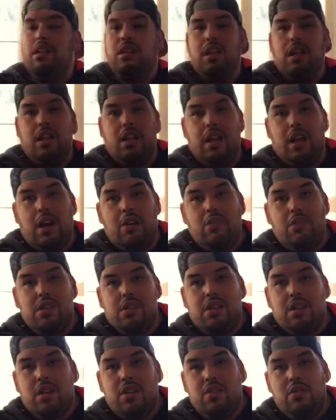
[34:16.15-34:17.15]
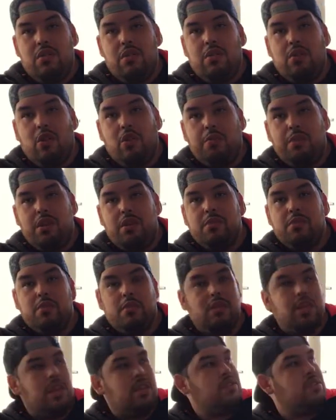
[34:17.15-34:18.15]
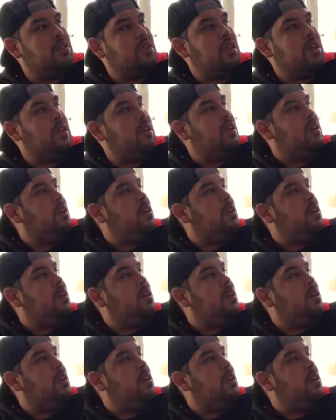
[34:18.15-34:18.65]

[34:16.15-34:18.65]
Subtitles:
And I was gonna open them yesterday